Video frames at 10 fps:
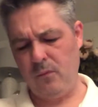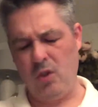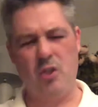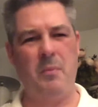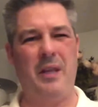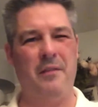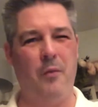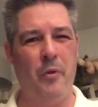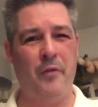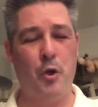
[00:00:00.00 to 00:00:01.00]
on something like the
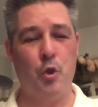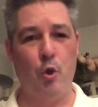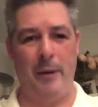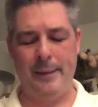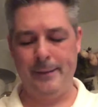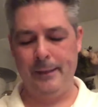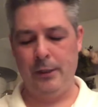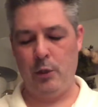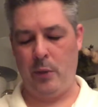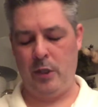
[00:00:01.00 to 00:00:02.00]
4th of October
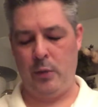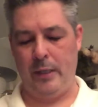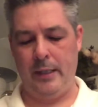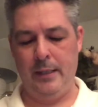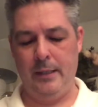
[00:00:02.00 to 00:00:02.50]
2020,